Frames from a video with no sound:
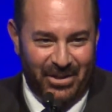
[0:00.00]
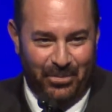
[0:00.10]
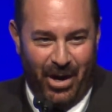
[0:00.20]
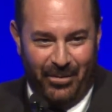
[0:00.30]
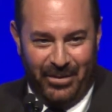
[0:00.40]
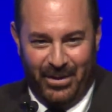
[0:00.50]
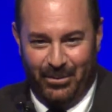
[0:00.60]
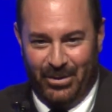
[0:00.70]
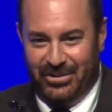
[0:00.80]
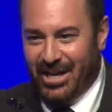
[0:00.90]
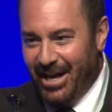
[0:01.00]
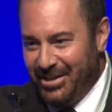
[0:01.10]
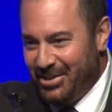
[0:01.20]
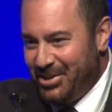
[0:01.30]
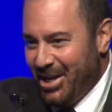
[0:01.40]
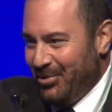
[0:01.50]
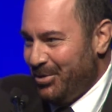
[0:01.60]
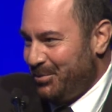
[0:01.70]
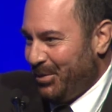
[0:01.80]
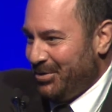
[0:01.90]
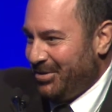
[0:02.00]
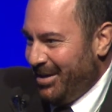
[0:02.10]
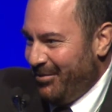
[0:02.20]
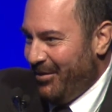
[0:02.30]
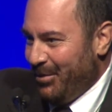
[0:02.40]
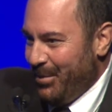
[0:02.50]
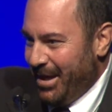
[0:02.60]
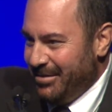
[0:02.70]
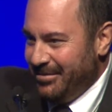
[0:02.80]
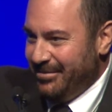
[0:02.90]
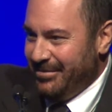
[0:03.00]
is probably the most kind and generous person I've ever met.